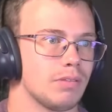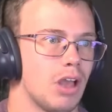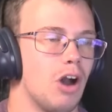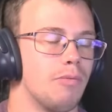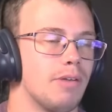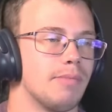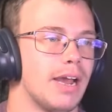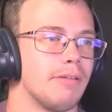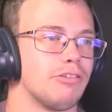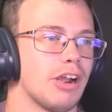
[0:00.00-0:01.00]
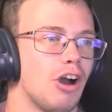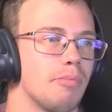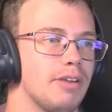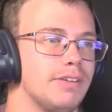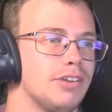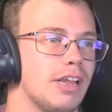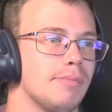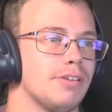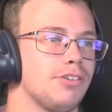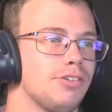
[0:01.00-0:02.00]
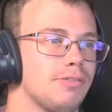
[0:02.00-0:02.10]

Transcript: Oh, never mind. I retract all previous statements.